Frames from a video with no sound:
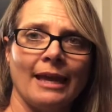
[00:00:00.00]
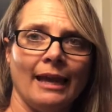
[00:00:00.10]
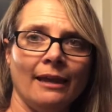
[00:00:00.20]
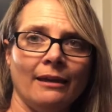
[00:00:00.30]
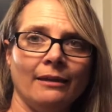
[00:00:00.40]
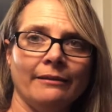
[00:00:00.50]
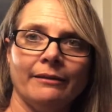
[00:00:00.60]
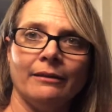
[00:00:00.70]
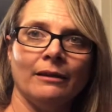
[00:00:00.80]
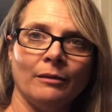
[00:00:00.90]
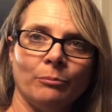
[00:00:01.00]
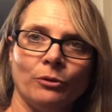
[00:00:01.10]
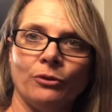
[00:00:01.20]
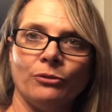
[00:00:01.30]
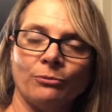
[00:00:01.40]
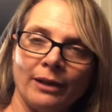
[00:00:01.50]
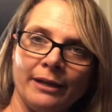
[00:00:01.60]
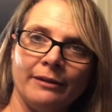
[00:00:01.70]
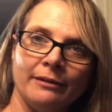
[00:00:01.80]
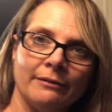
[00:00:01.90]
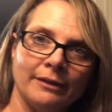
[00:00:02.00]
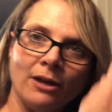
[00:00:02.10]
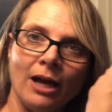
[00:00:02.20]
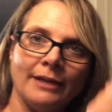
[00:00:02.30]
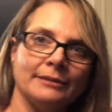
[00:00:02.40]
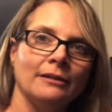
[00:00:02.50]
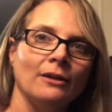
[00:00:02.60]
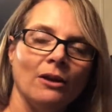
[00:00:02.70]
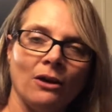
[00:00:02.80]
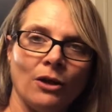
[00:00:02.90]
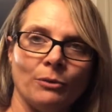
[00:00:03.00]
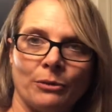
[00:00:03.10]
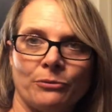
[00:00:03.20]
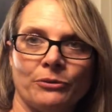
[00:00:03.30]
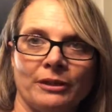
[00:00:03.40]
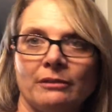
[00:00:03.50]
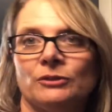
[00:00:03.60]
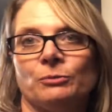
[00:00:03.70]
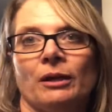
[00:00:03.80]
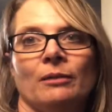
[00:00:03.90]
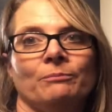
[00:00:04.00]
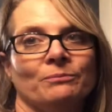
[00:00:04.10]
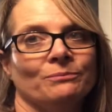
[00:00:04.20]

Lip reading: and pull the knot all the way through the needle as well.